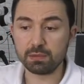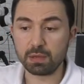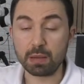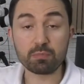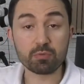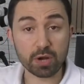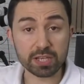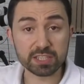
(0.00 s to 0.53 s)

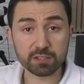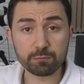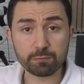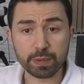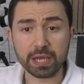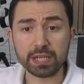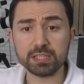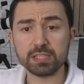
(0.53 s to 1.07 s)
abrasive
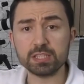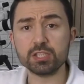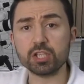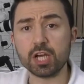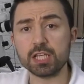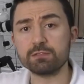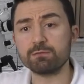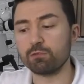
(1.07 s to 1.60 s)
paste,
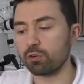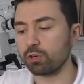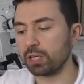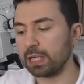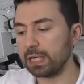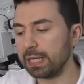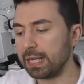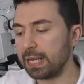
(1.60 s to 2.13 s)
just for
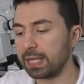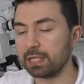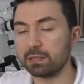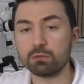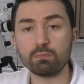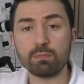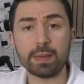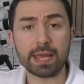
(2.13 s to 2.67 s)
cleaning and
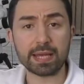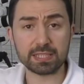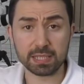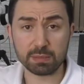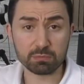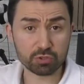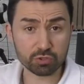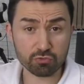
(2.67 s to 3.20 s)
make
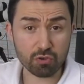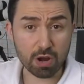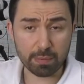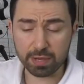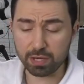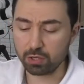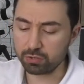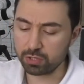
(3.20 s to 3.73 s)
some
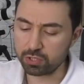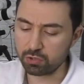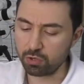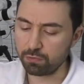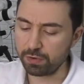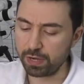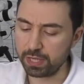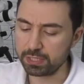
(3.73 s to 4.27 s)
scrubbing on the
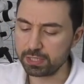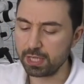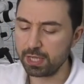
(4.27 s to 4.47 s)
surface.